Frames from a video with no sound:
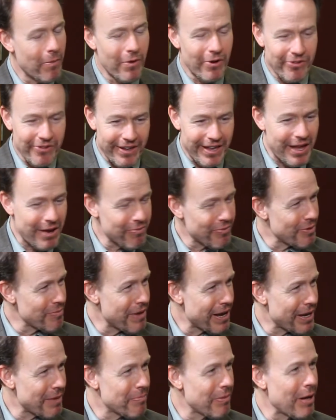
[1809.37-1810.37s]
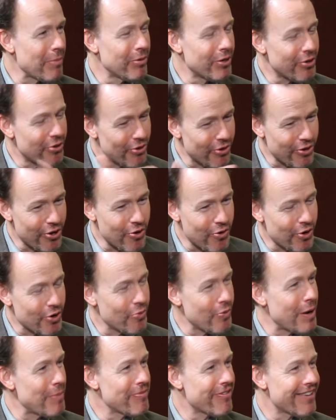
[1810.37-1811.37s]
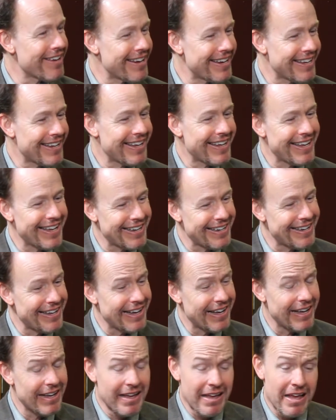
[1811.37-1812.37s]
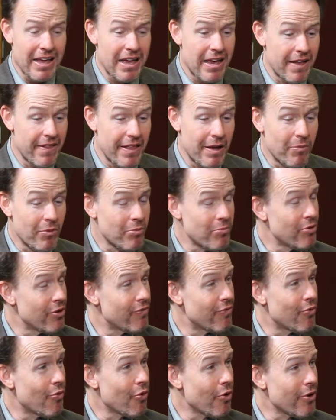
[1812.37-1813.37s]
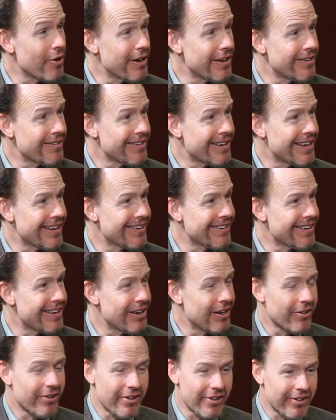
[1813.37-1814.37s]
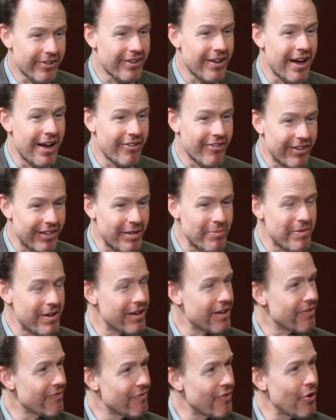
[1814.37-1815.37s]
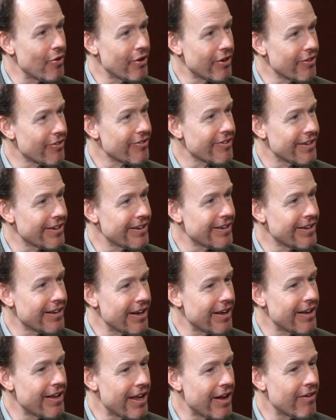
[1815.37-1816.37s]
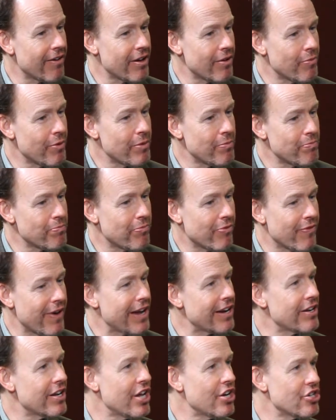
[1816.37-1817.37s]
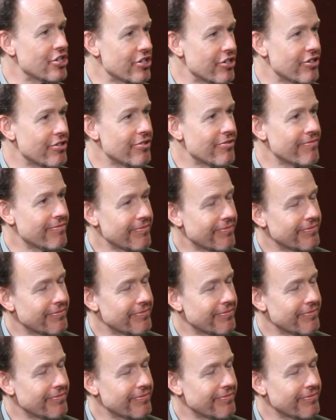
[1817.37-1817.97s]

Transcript: Once again, we'll make it public. It'll go on our website, and then we'll move forward, and it'll constantly be a focus and area we provide attention to.